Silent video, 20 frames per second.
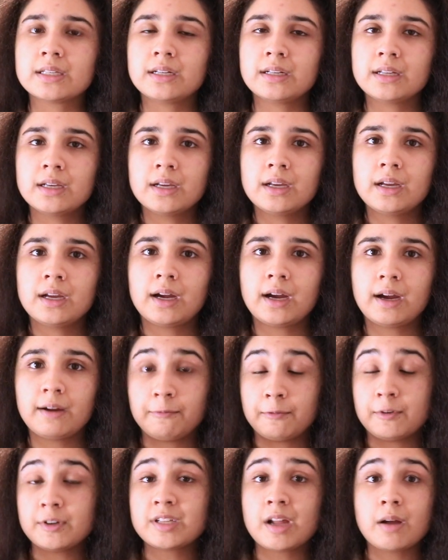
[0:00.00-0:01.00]
And
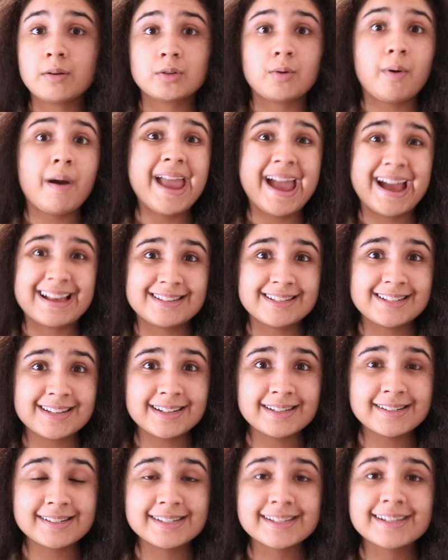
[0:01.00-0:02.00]
at first I was quite
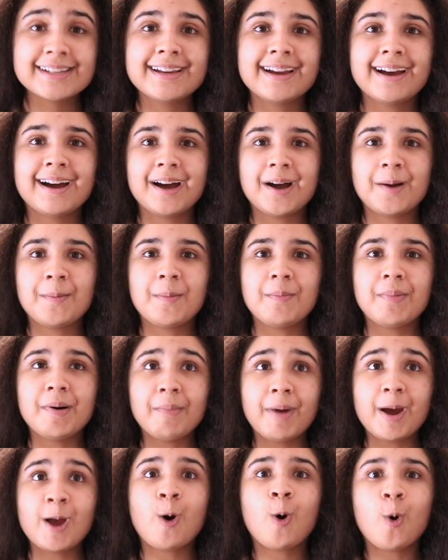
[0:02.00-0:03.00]
hesitant, but
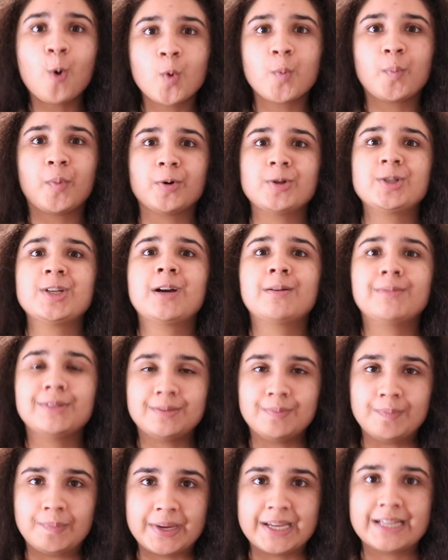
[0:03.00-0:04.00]
my whole project
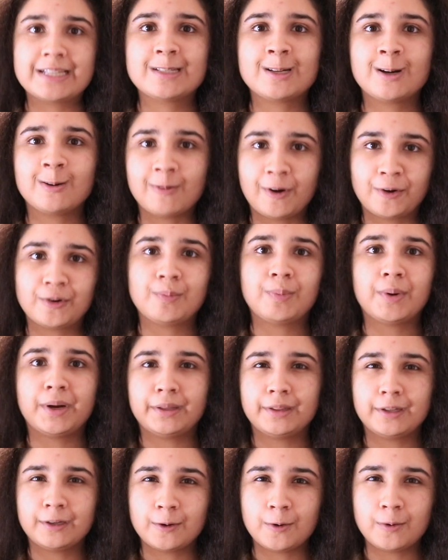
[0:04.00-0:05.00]
was based around
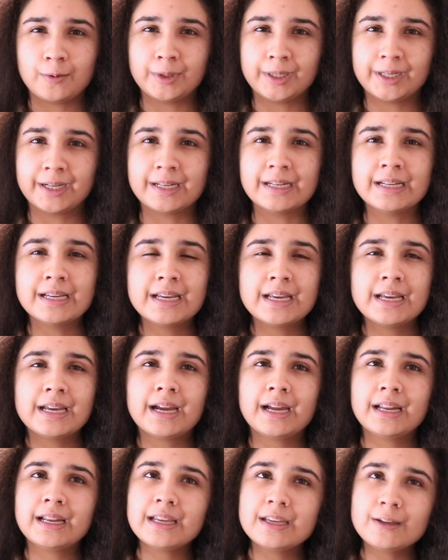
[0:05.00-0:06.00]
Python coding, and
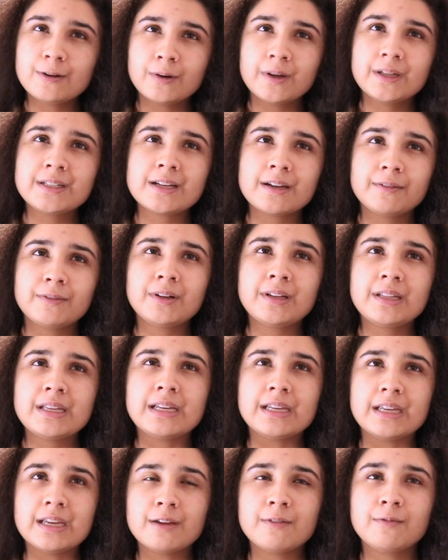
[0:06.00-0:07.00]
it definitely
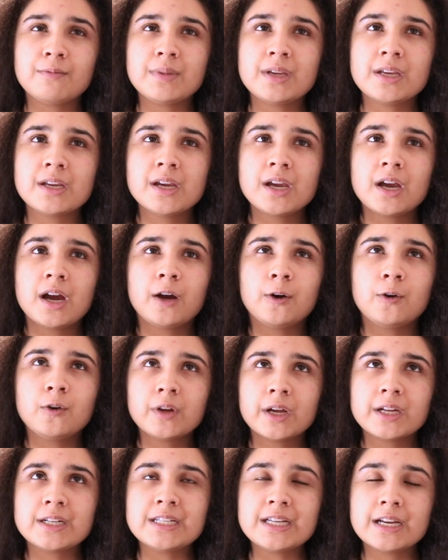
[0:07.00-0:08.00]
gave me a
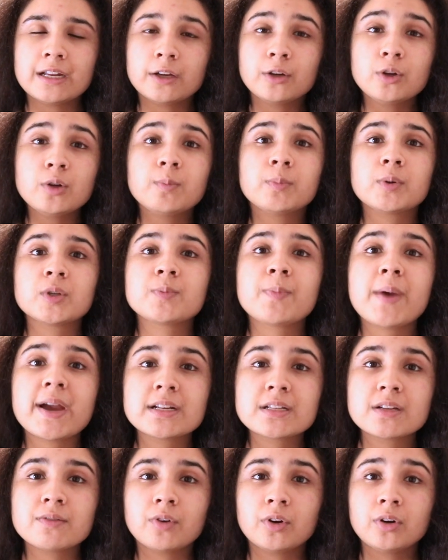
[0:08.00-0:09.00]
good idea and a good
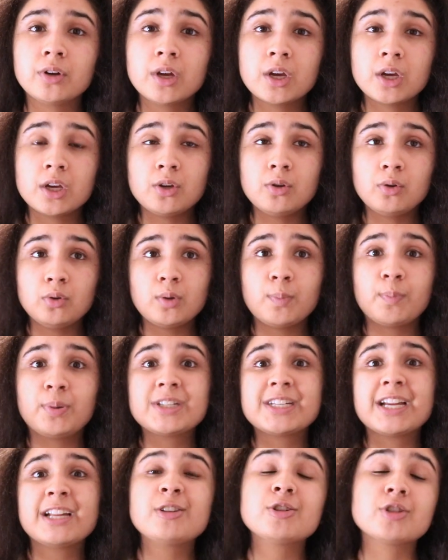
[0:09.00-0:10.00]
perspective on the
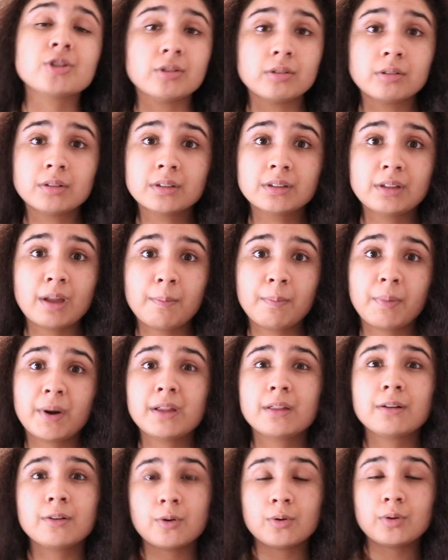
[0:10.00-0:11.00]
potential that
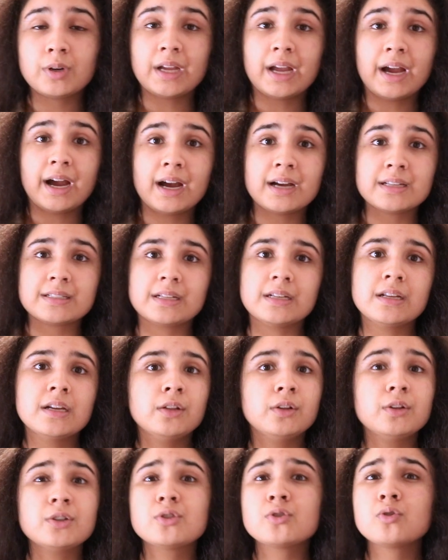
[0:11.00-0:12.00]
Python coding has. And
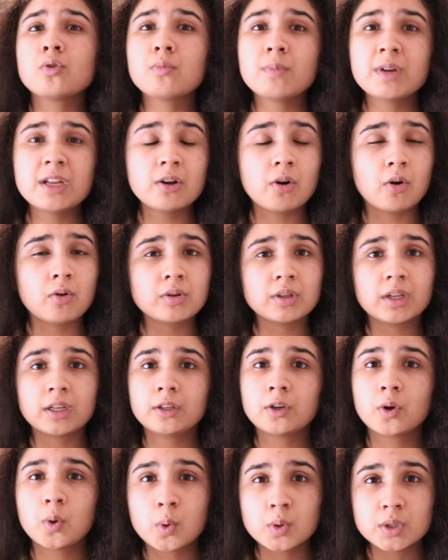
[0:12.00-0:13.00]
there's so many
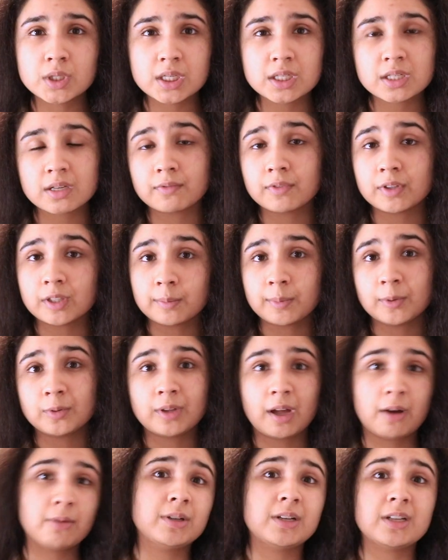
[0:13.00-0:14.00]
online courses available
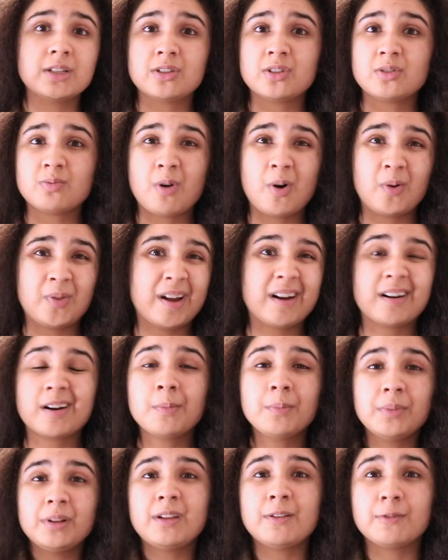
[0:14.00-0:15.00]
nowadays as well that are
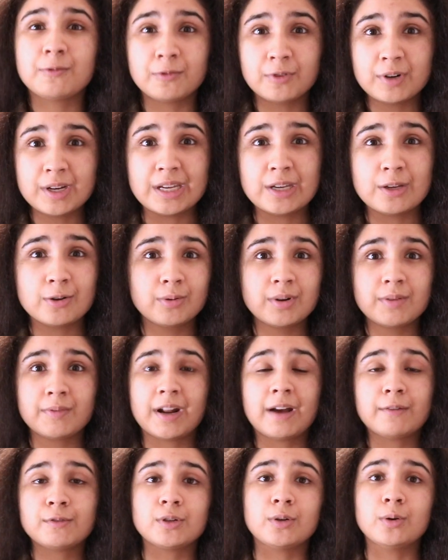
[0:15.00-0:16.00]
completely free. You don't
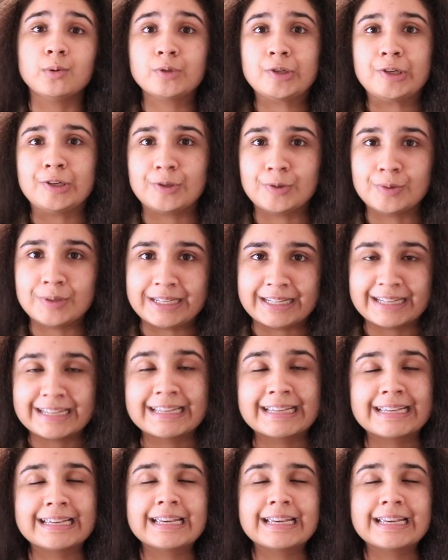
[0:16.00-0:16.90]
even have to go to uni.